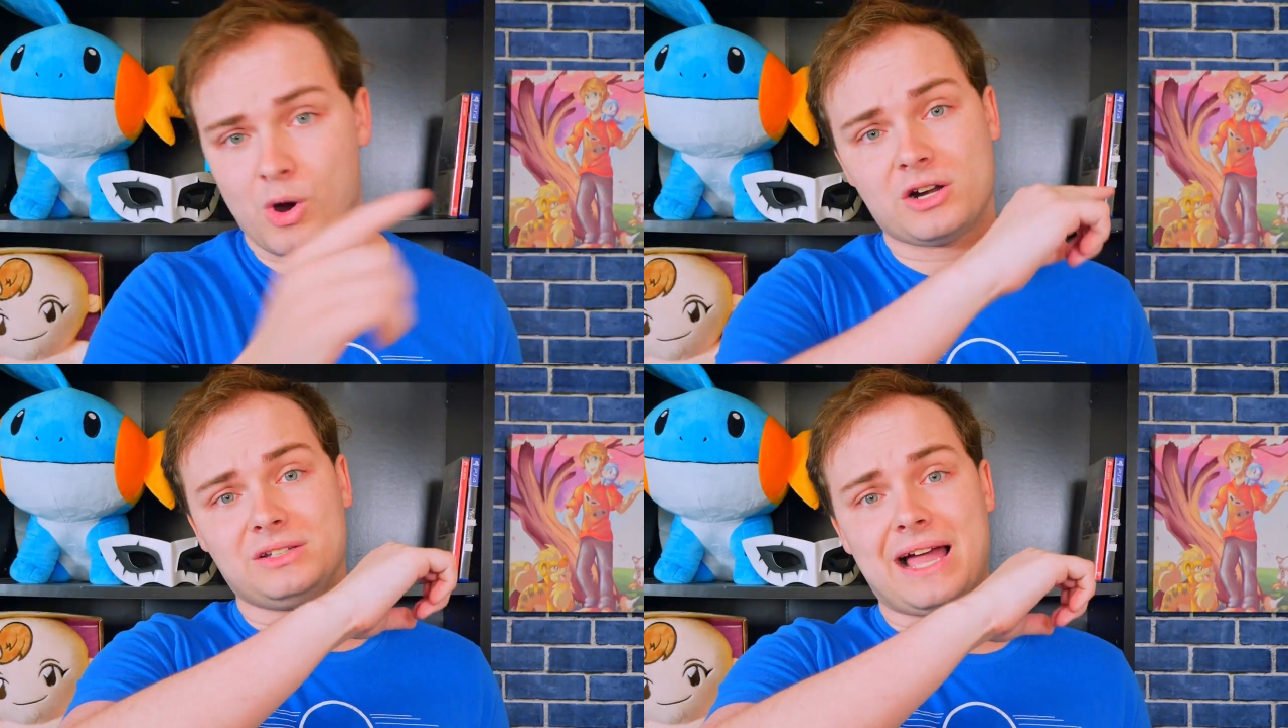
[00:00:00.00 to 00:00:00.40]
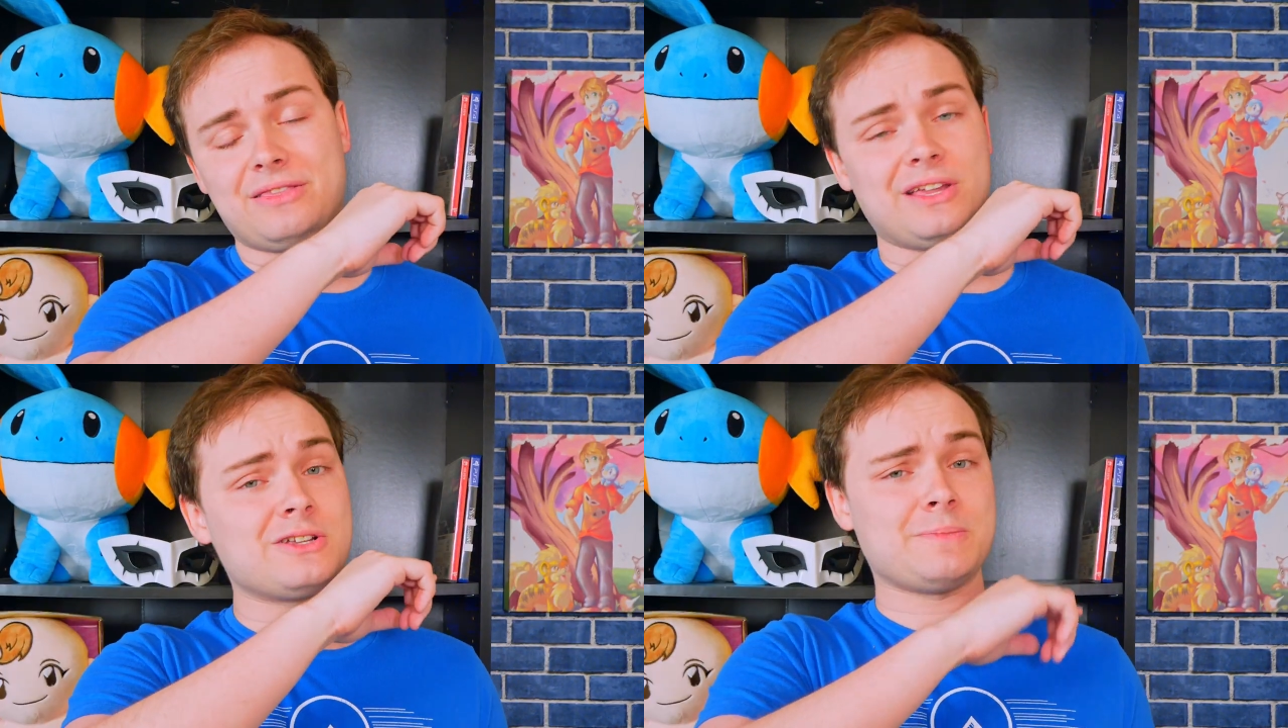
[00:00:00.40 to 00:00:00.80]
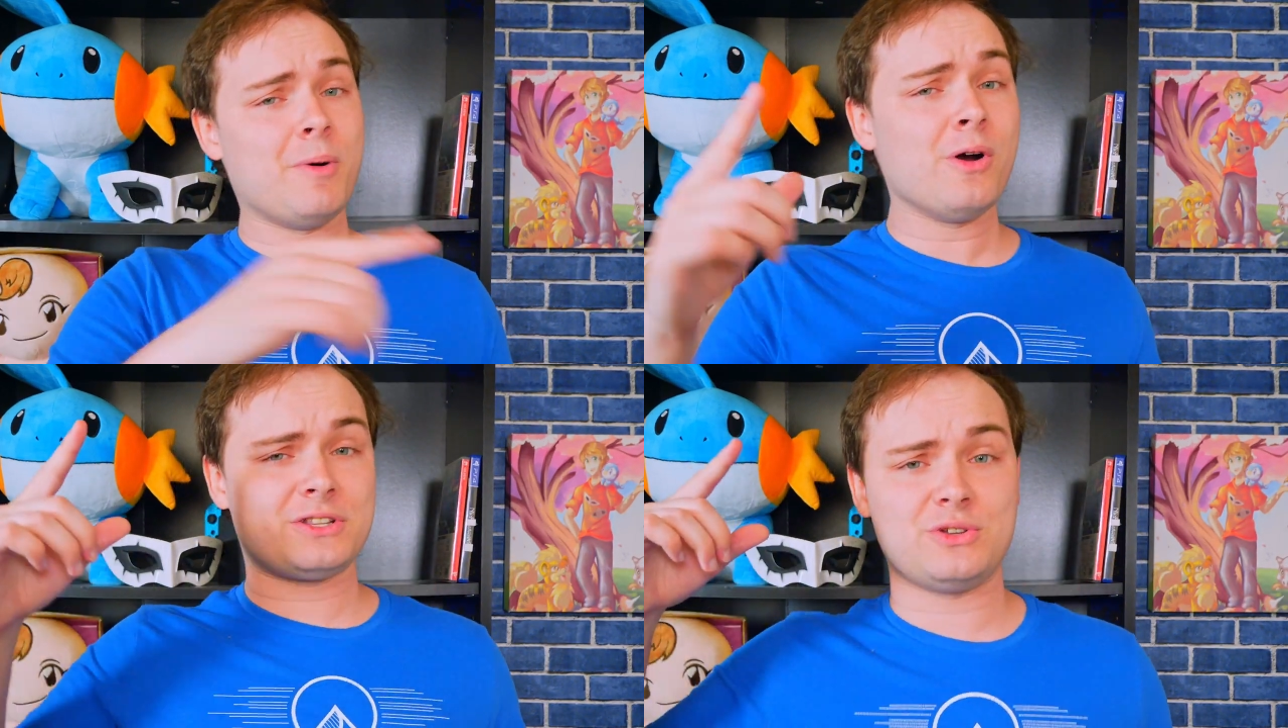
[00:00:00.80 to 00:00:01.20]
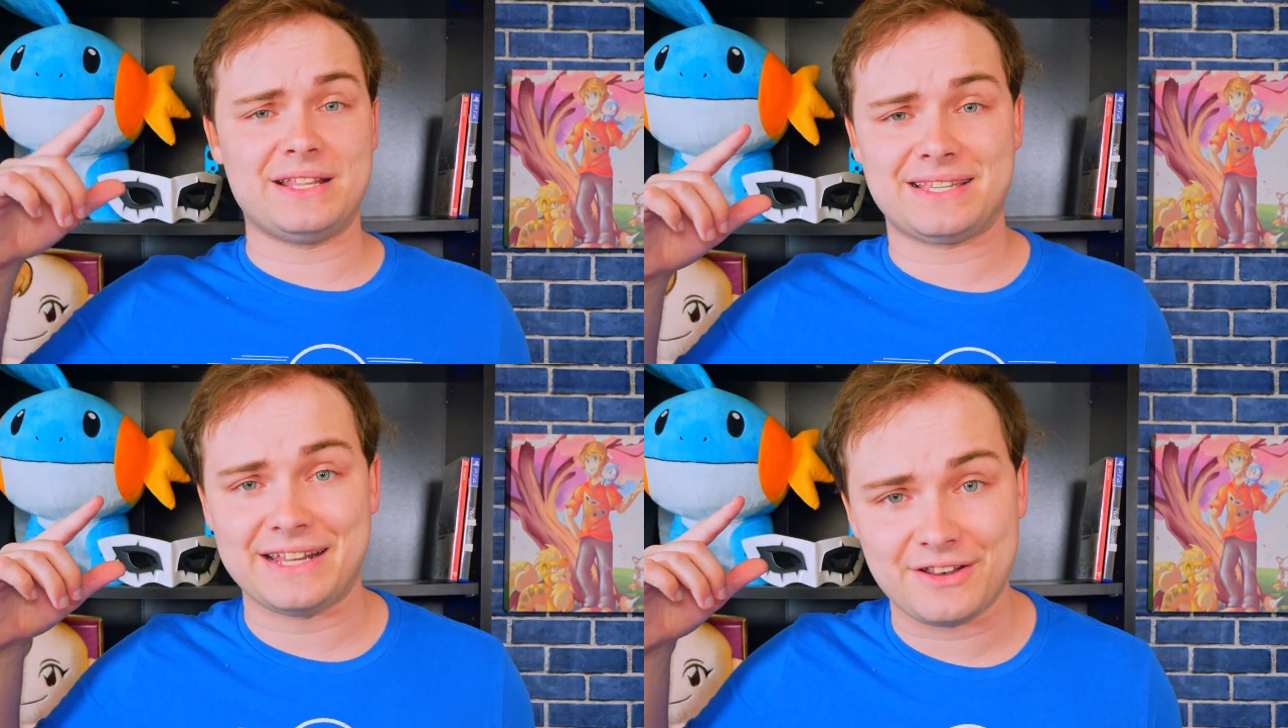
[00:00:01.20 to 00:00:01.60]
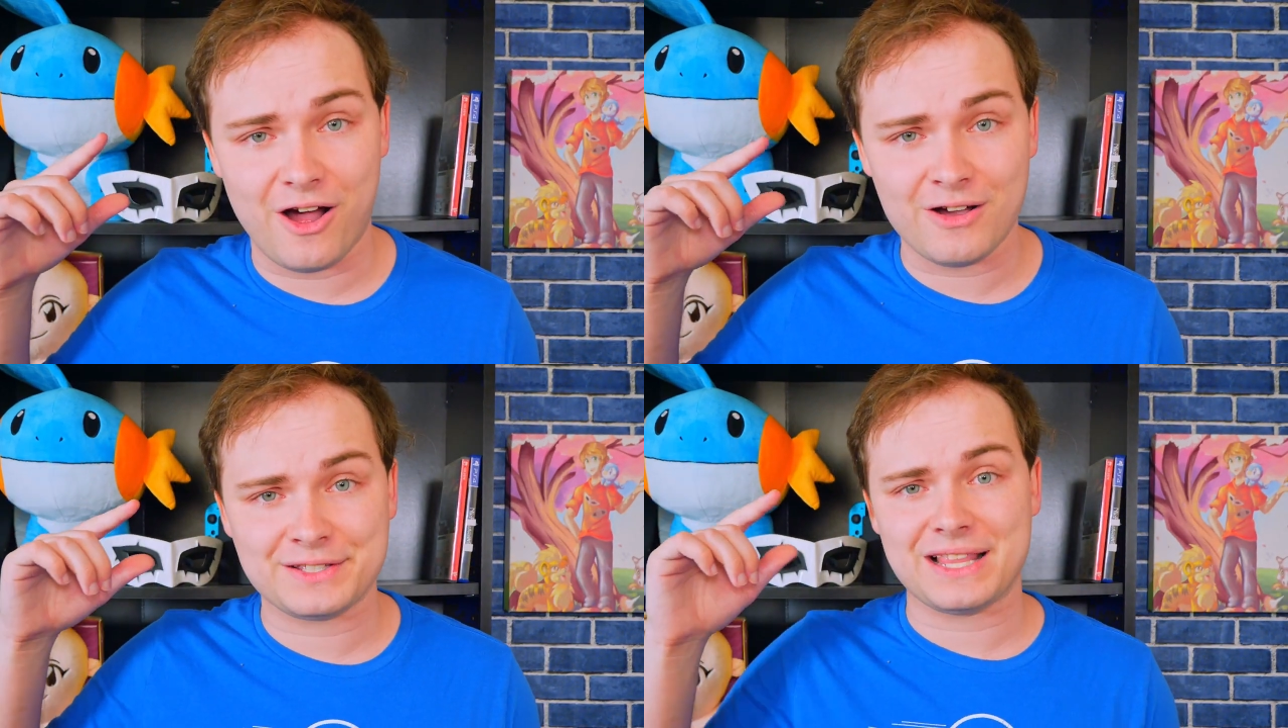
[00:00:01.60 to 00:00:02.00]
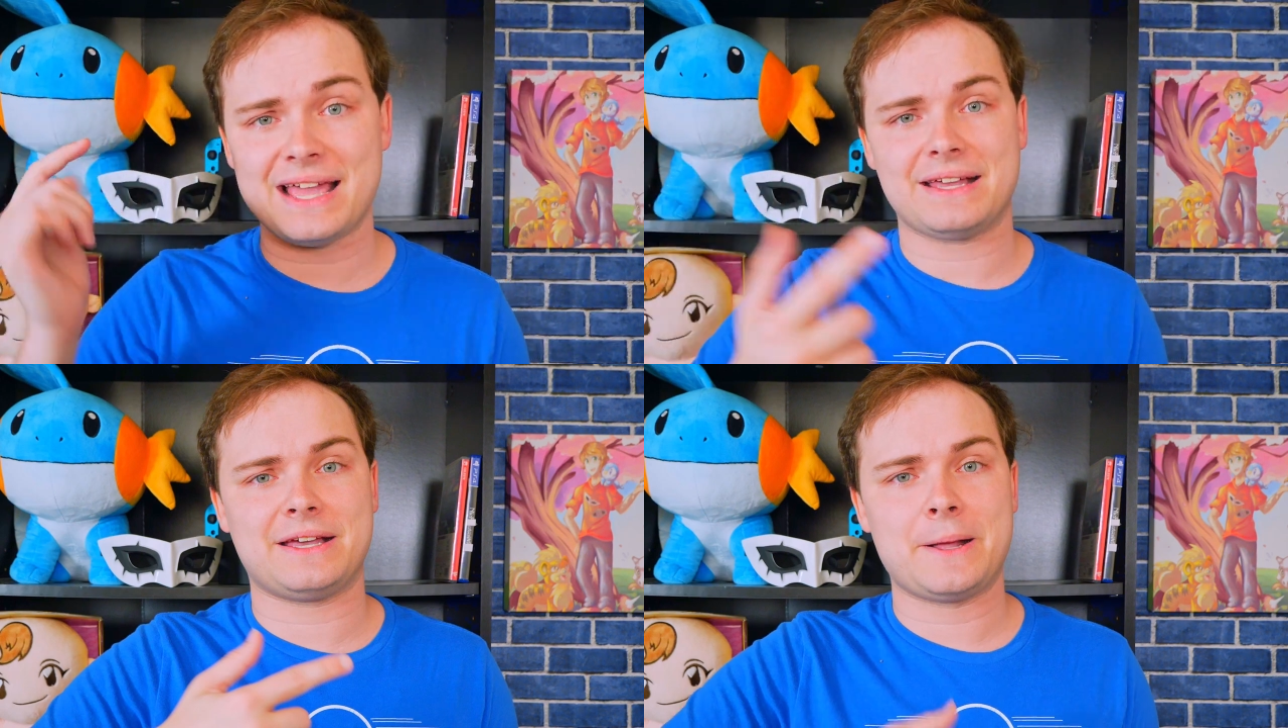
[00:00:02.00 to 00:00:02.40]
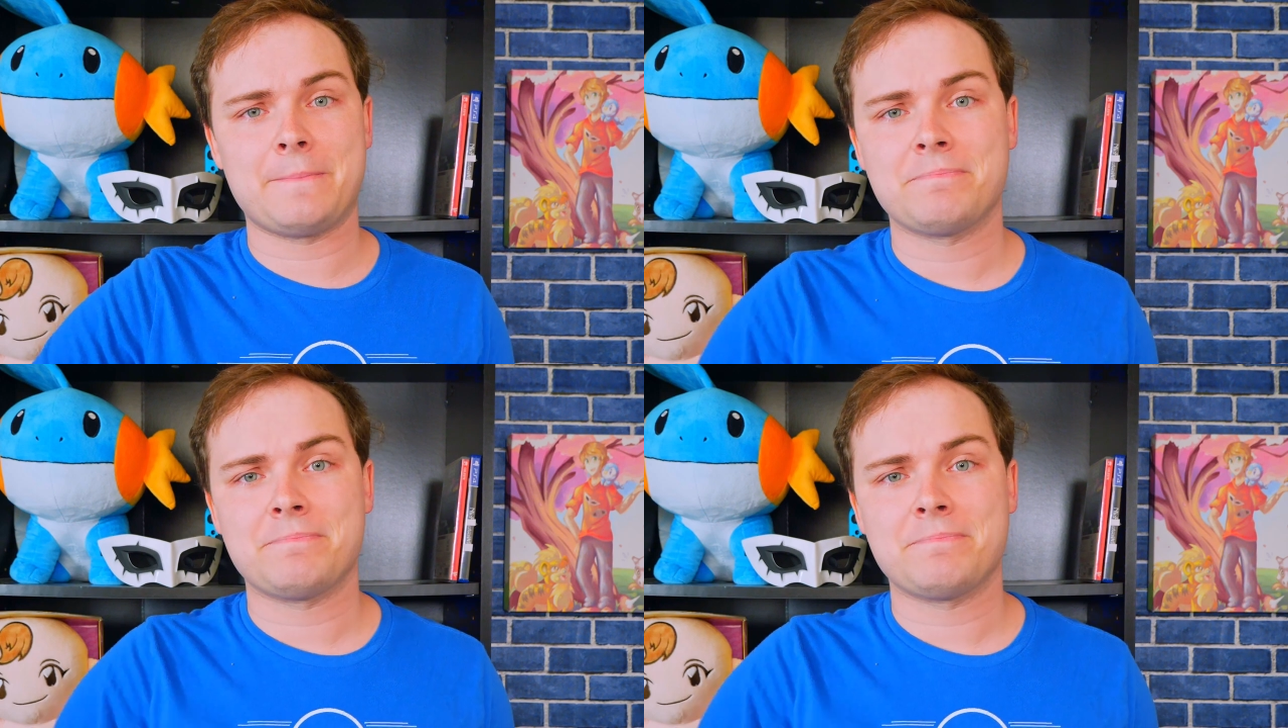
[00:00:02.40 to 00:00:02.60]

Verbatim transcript: our delight, there's more to Nintendogs, like